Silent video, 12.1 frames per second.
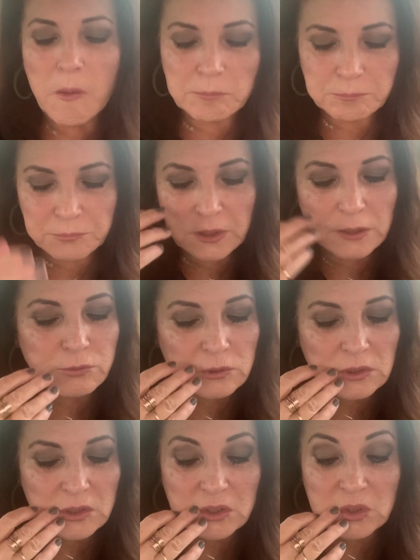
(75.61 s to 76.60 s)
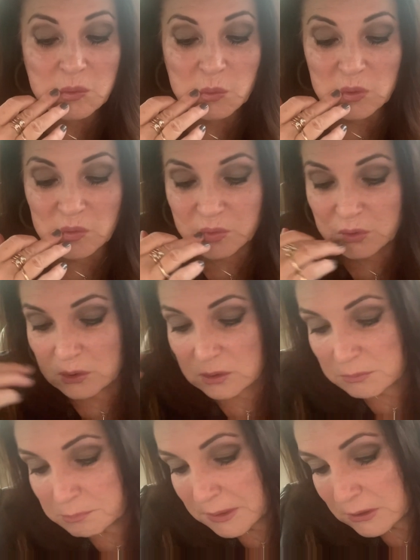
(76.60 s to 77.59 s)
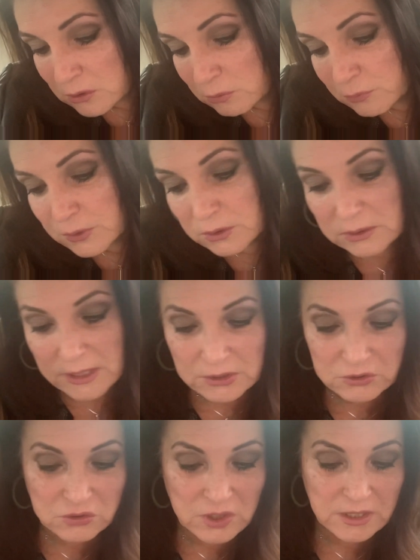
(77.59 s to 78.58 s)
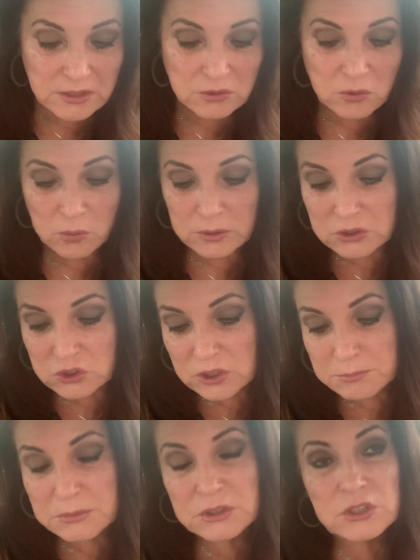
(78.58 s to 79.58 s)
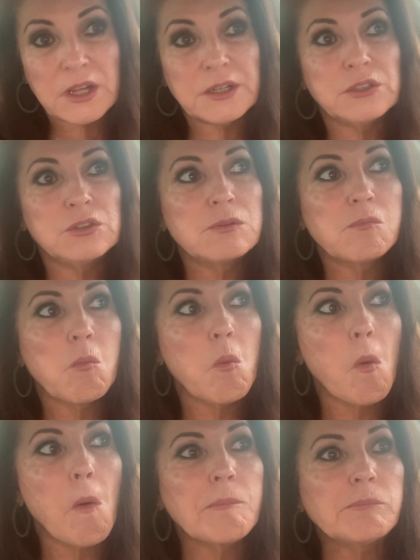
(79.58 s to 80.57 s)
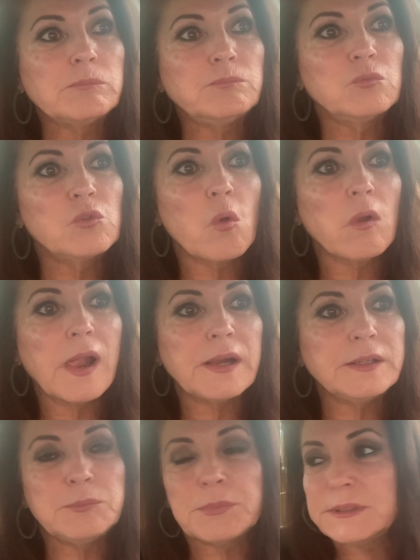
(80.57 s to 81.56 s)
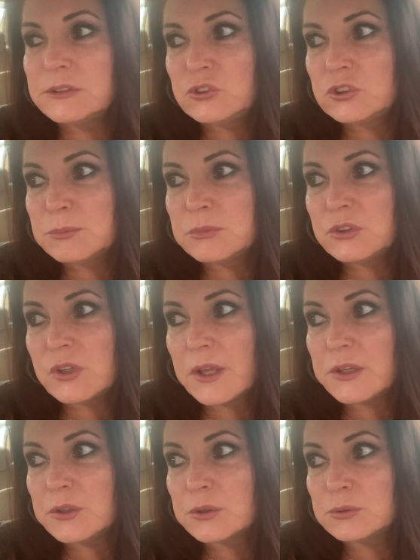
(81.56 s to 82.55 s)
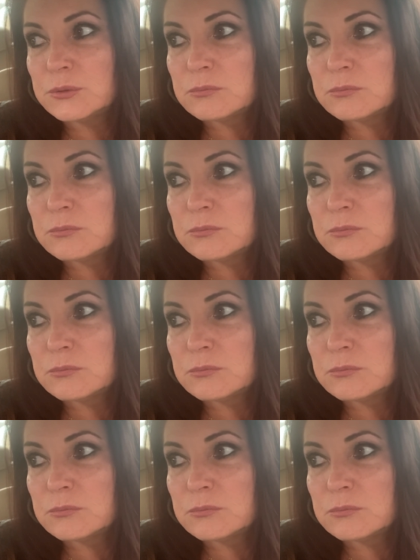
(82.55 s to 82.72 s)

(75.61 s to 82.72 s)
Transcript: Never let anyone feel make you feel less than or intimidated. Don't let anybody intimidate you.